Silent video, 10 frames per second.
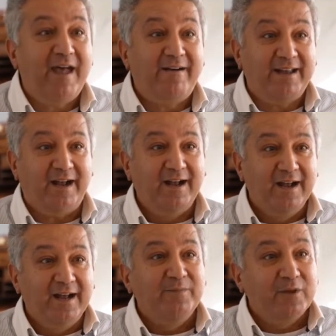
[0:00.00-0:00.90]
area.
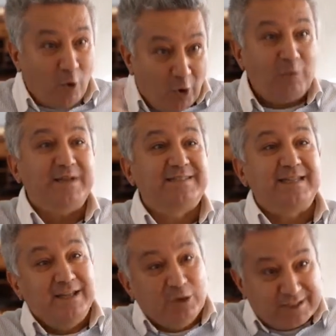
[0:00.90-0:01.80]
Always
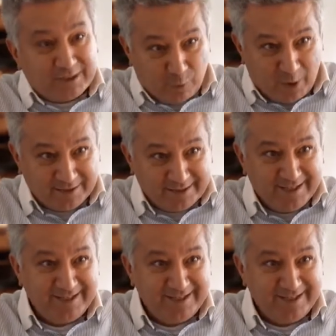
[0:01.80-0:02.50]
the innocent one,